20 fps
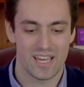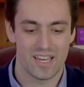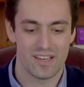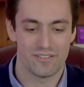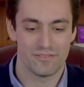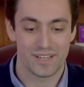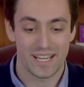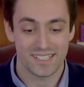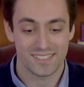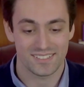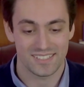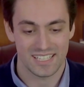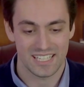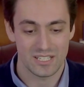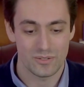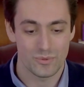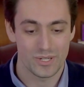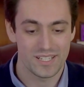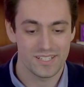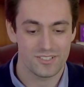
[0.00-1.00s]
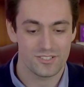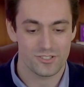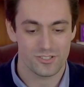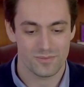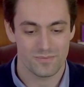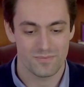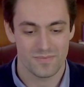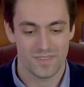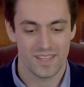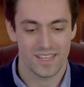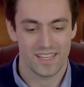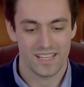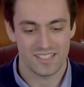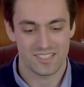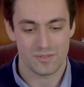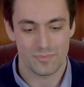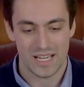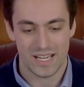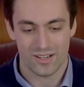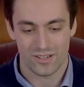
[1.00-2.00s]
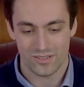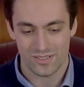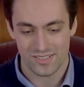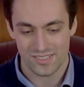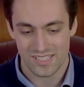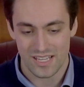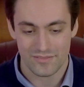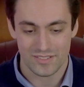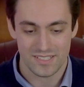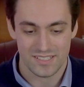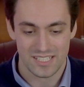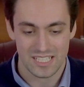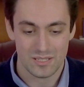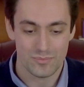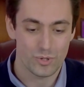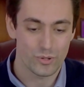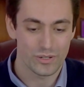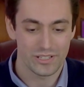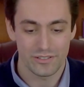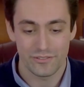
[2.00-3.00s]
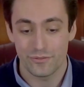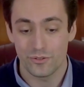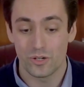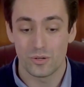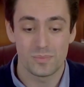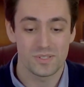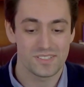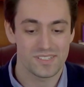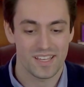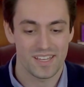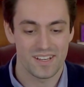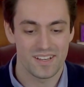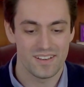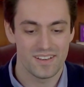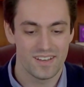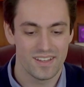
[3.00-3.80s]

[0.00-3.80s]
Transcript: vaccine, which is about 70.4%